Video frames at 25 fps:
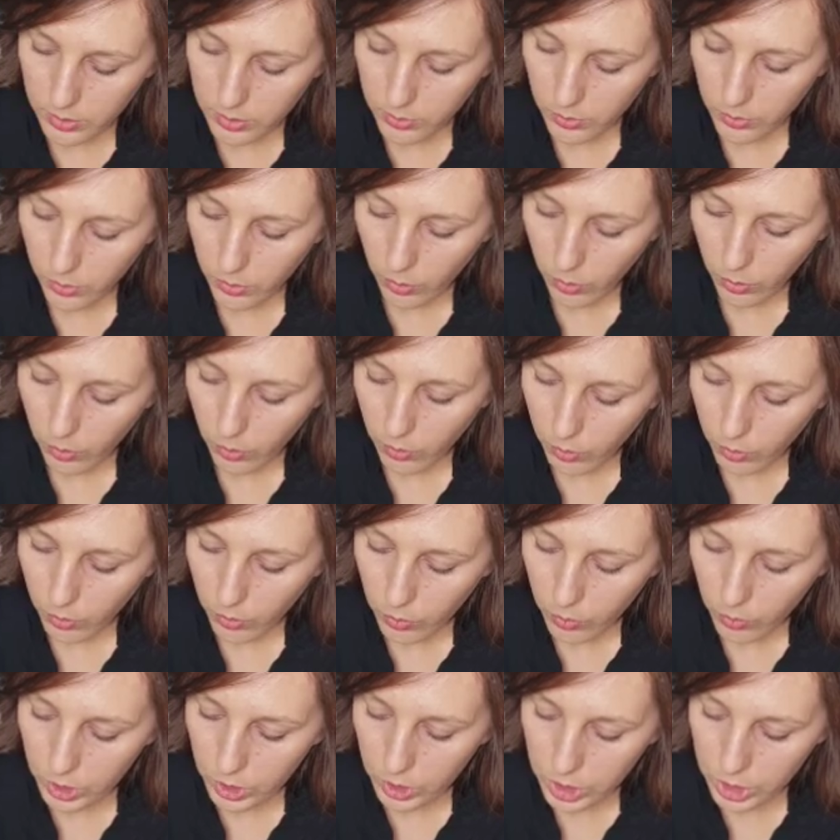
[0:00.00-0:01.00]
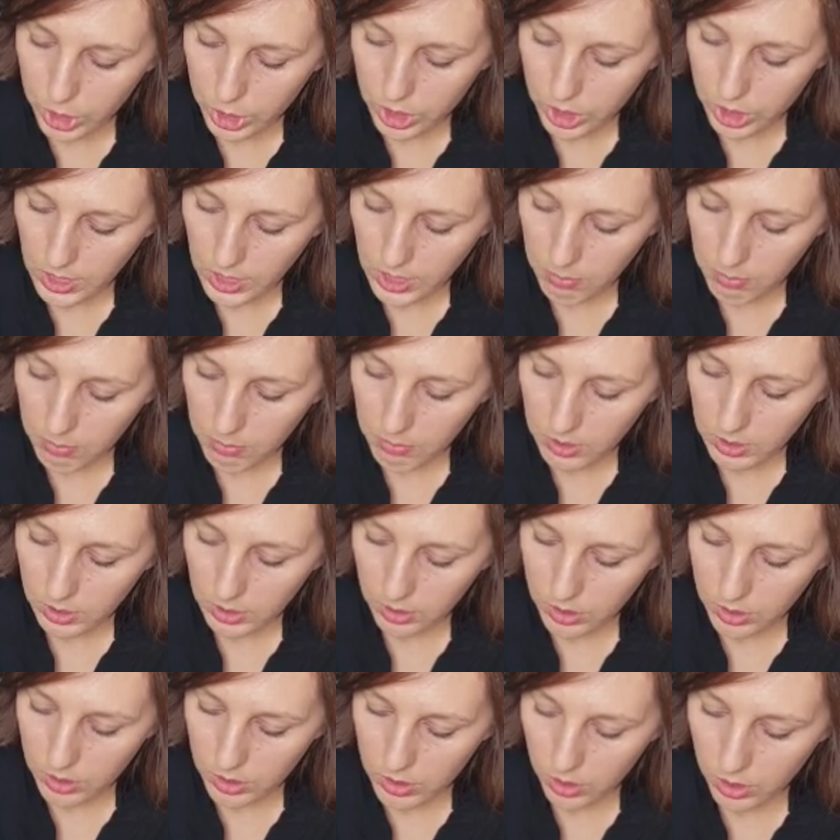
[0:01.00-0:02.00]
Which statement concerning a
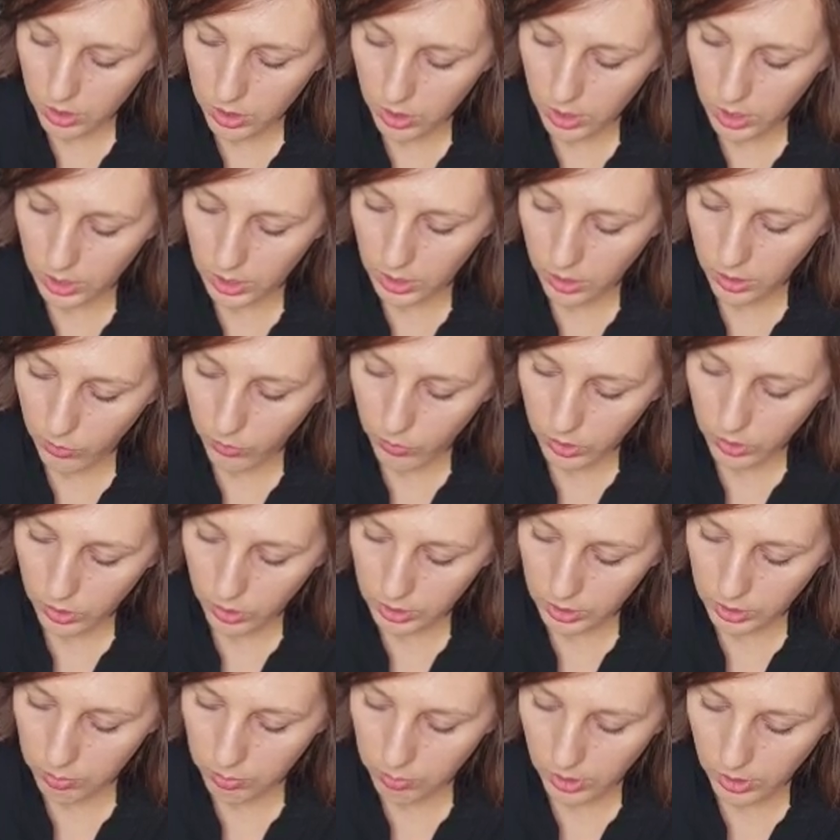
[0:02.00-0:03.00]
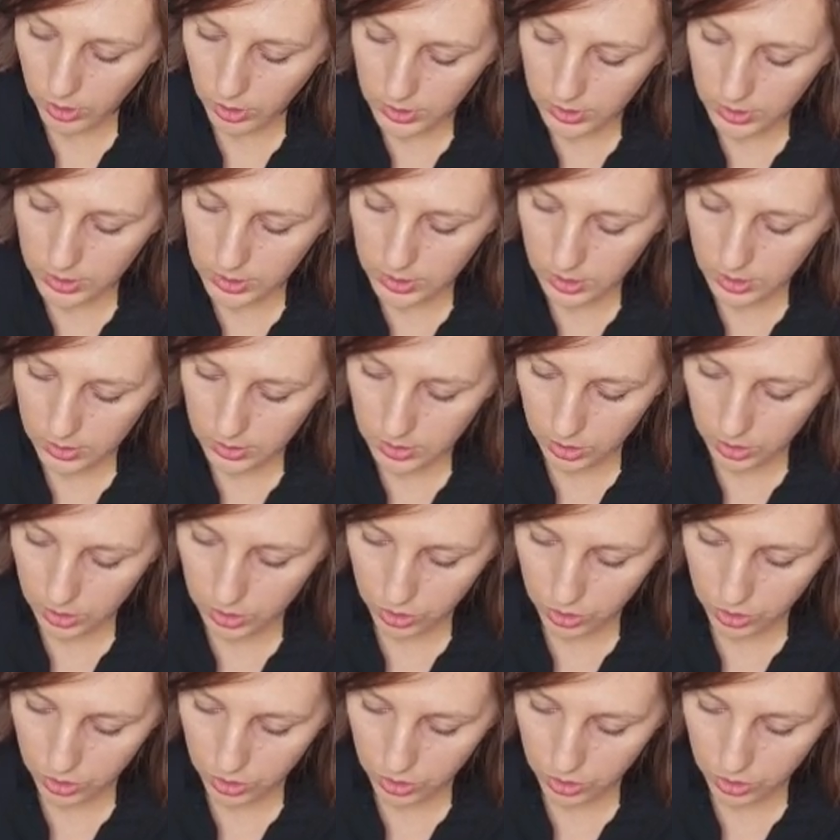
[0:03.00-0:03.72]
welding process is true?